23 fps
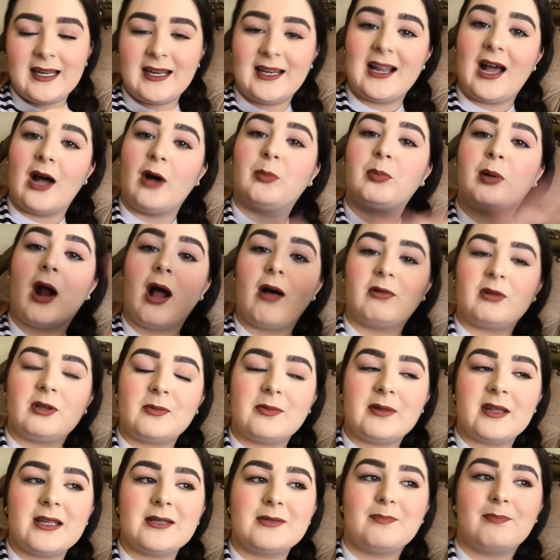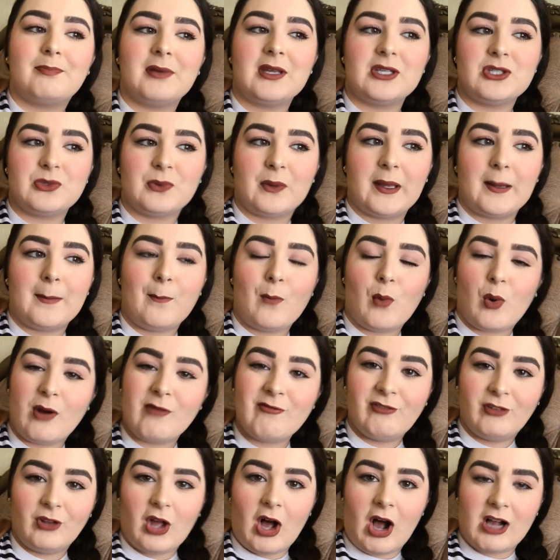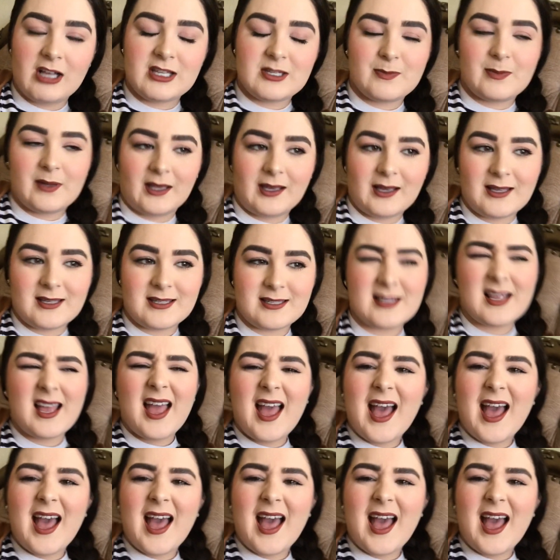And I'll probably be doing more vlogs because